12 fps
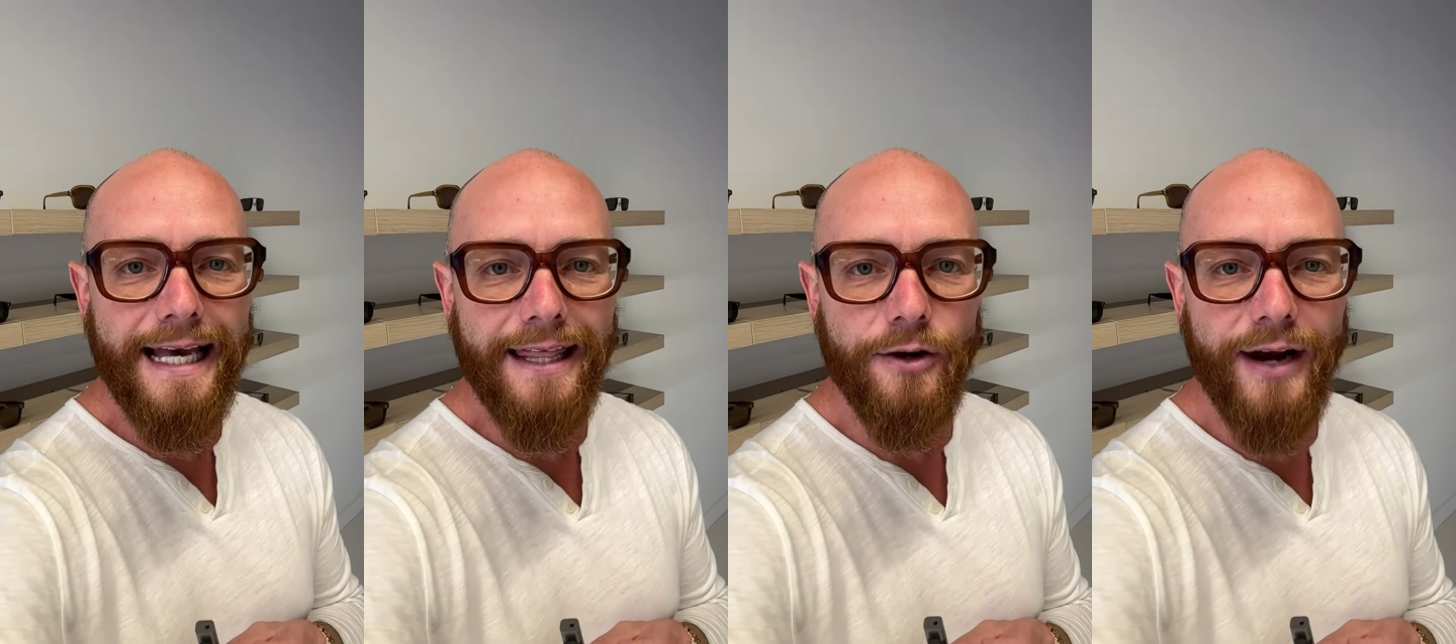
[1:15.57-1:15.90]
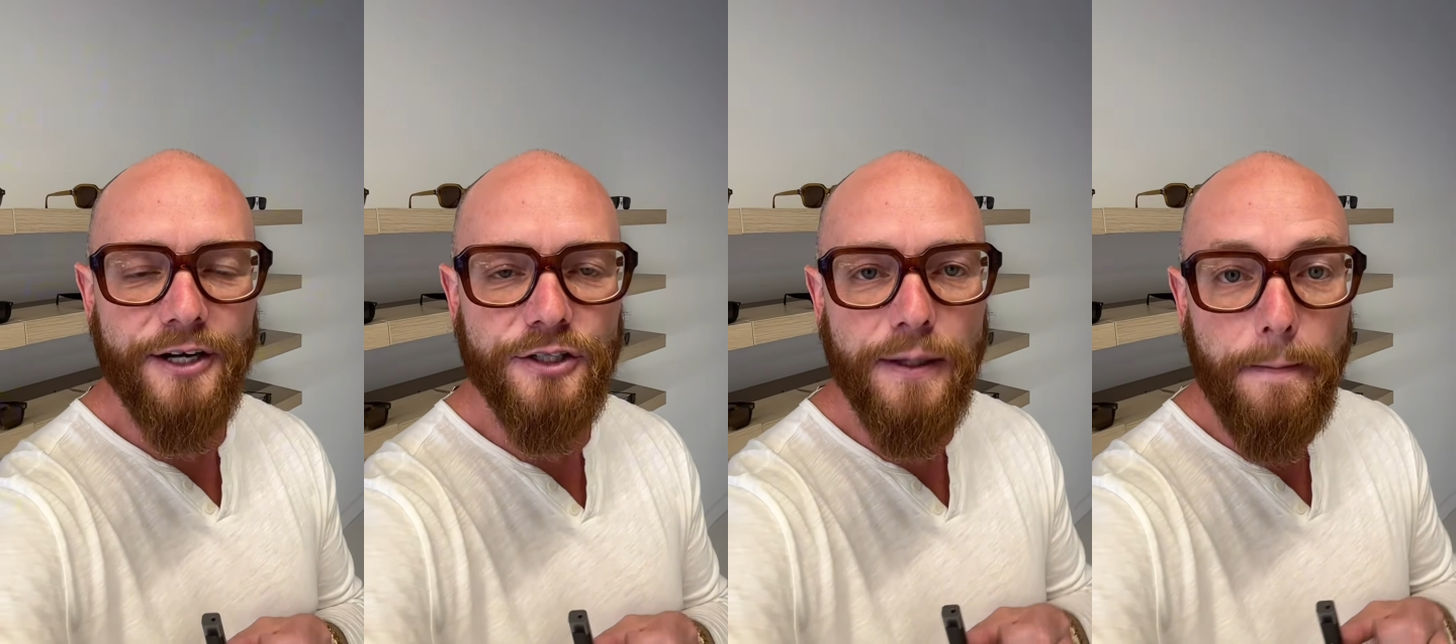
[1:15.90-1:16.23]
they're
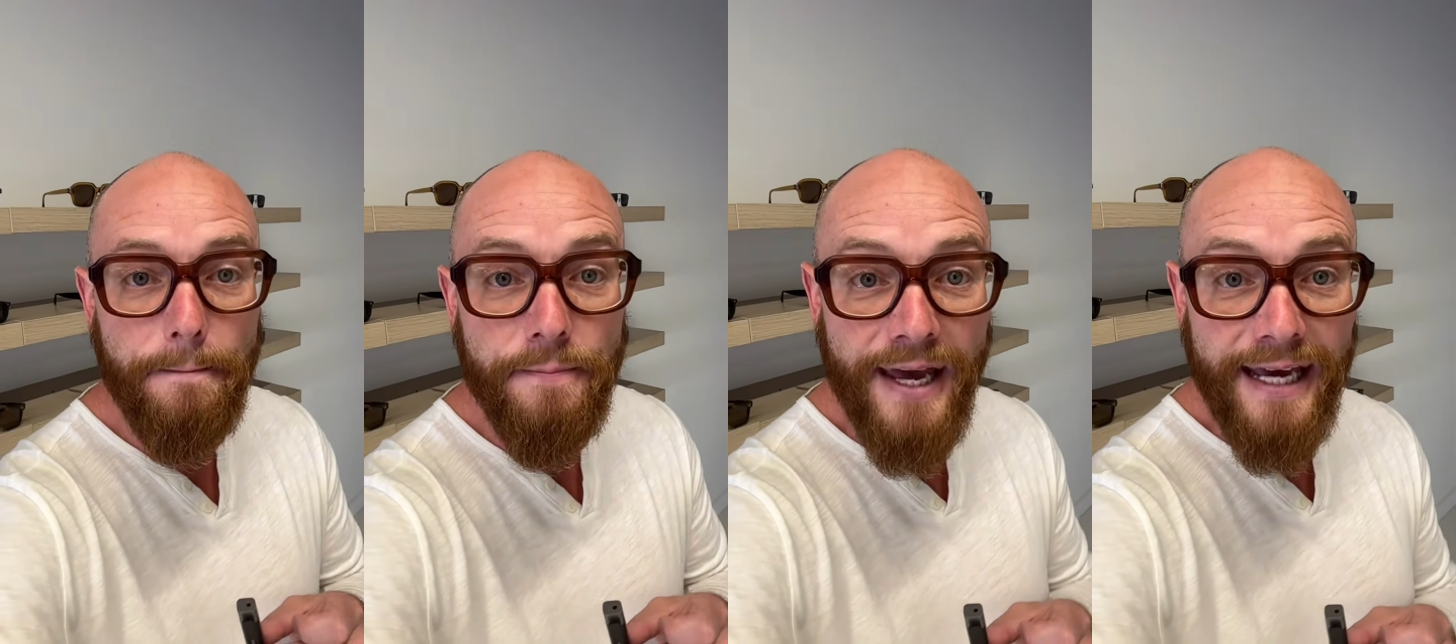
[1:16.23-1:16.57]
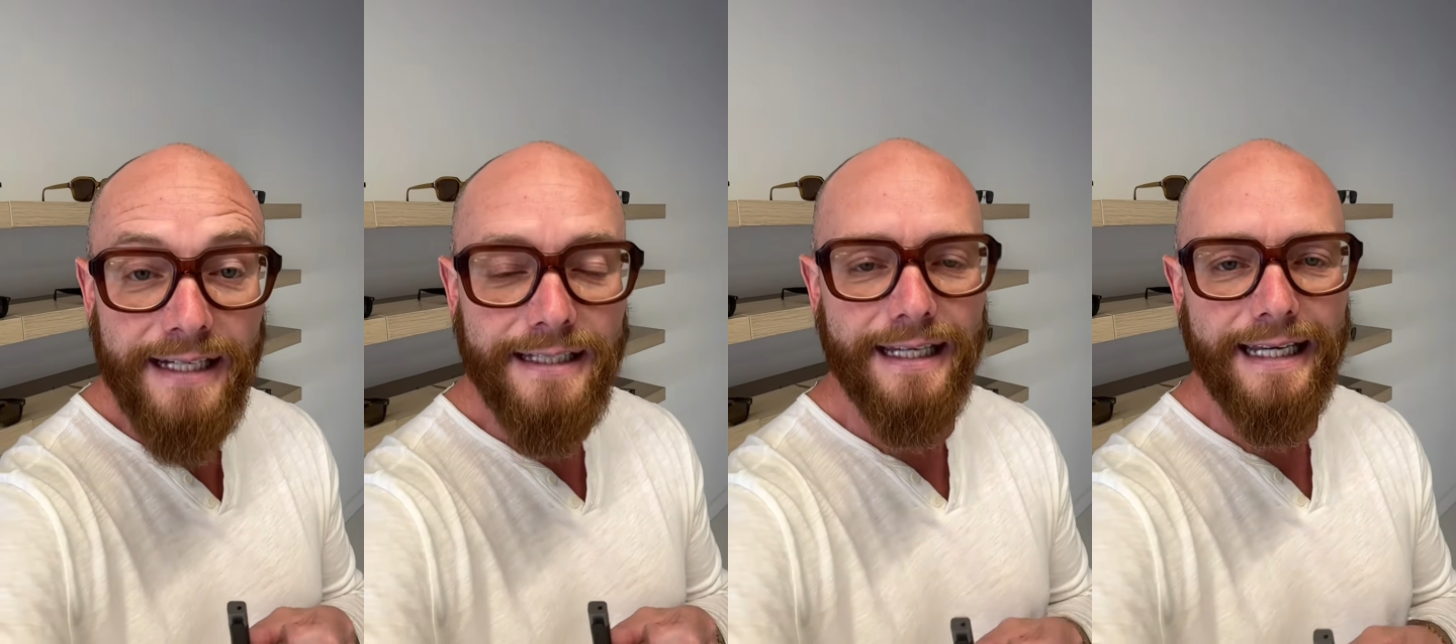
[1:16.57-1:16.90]
actually
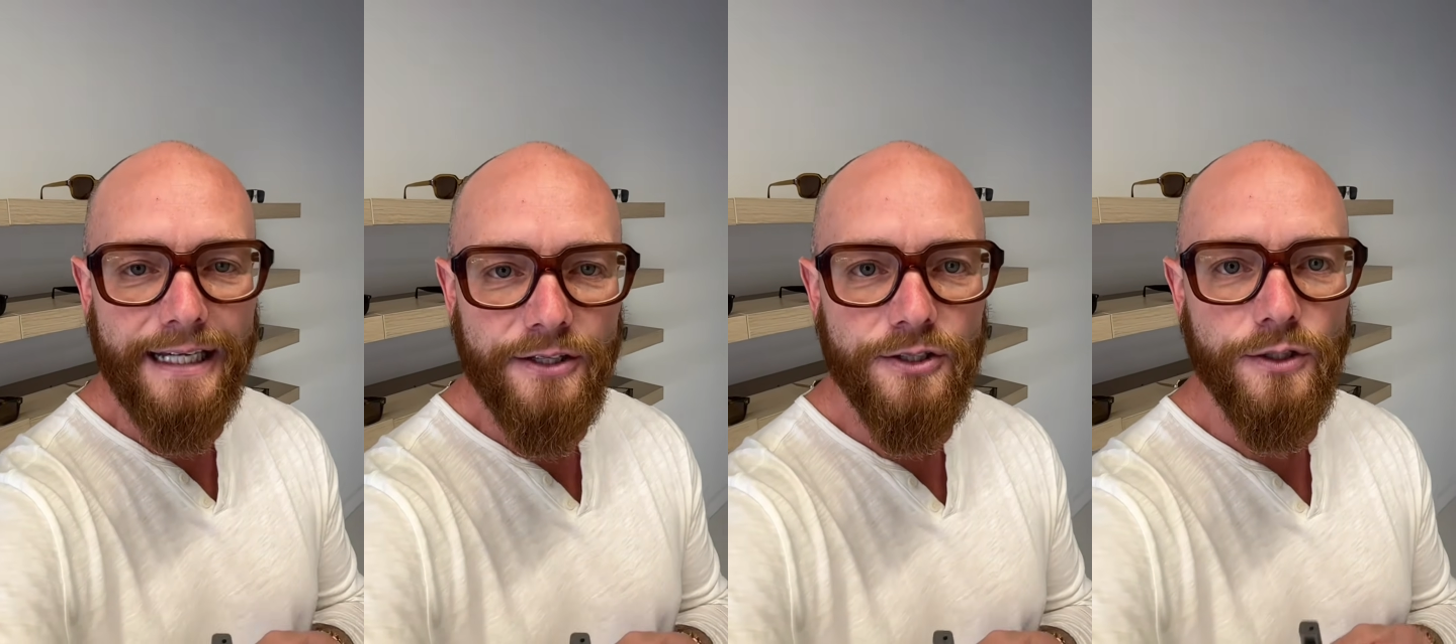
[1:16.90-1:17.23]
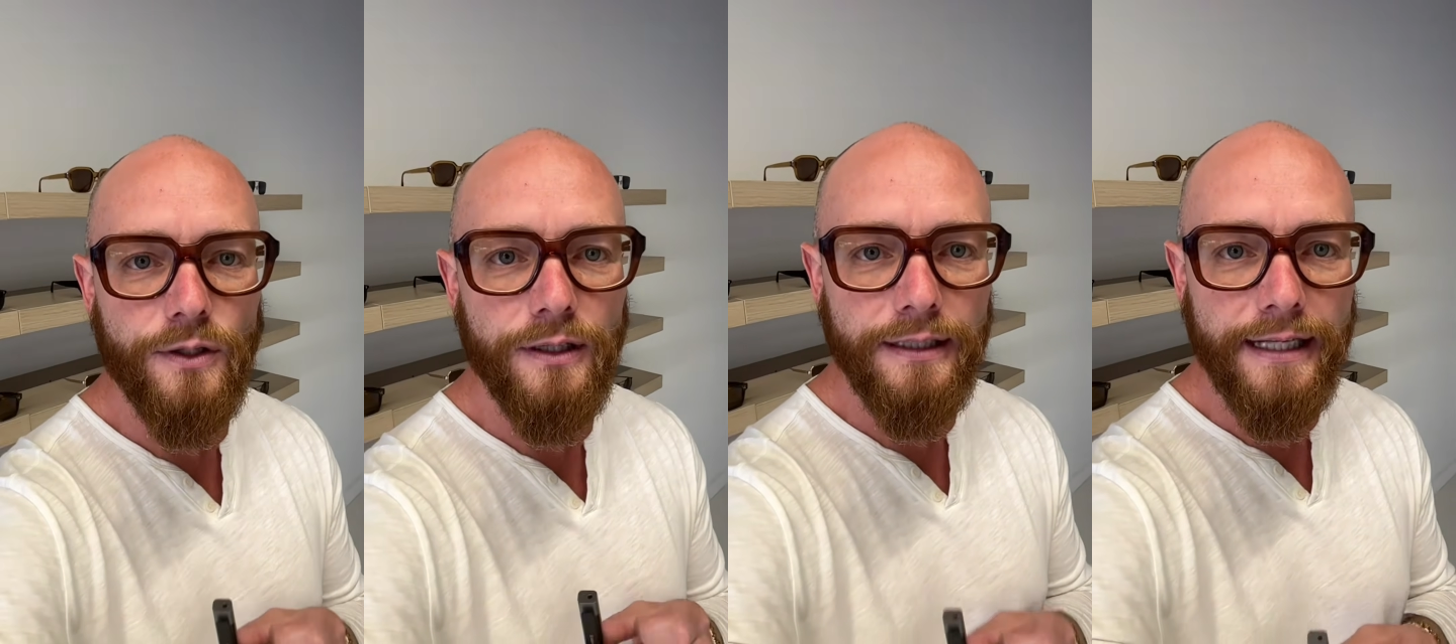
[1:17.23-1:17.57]
baked
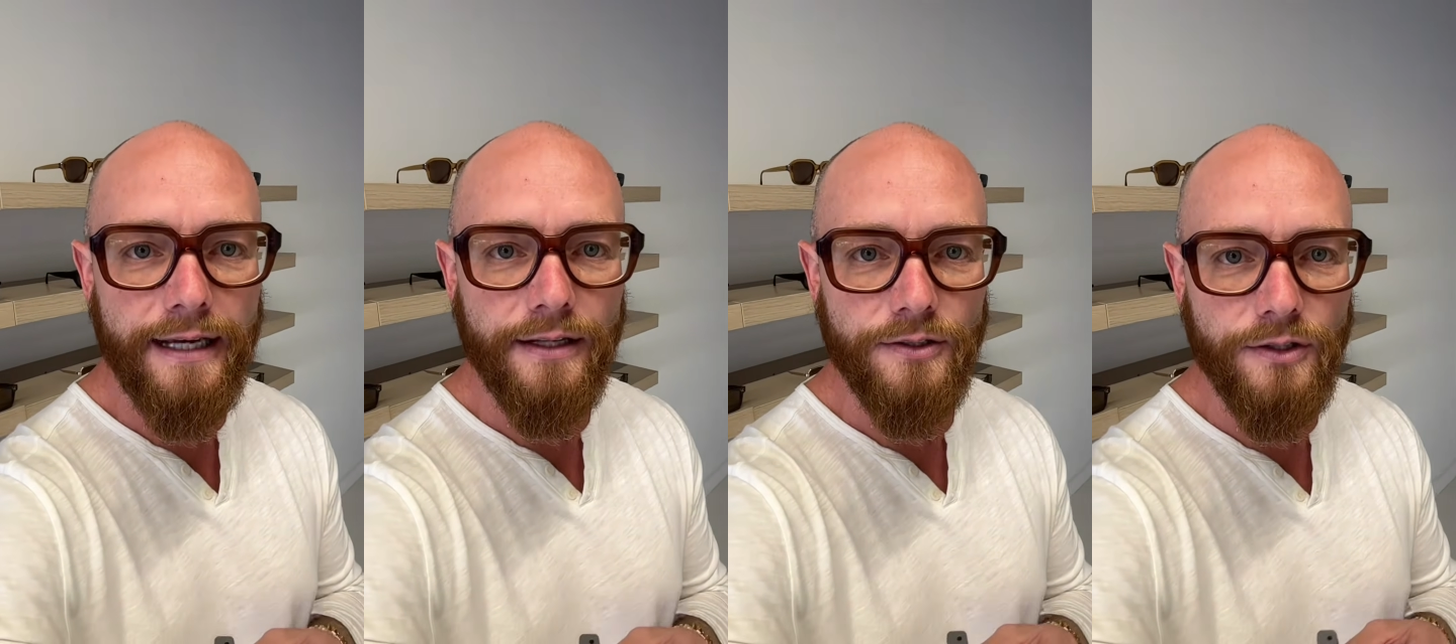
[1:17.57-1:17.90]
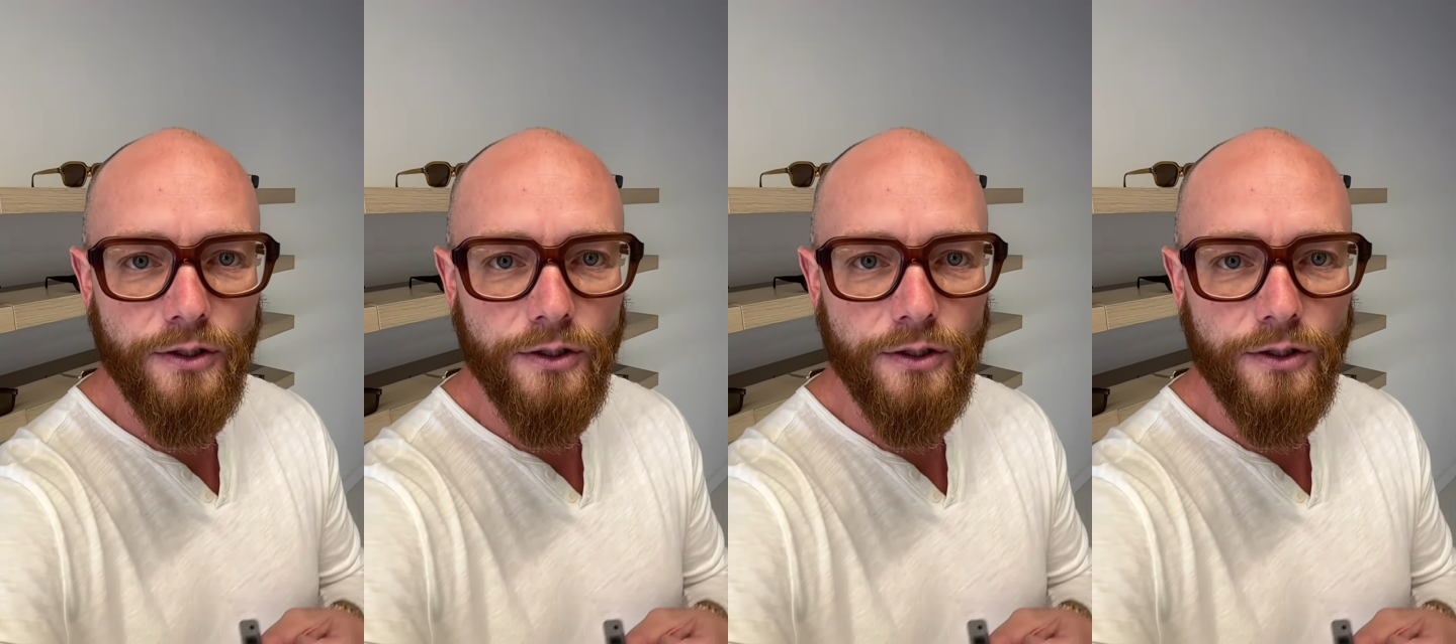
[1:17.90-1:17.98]
into the lens.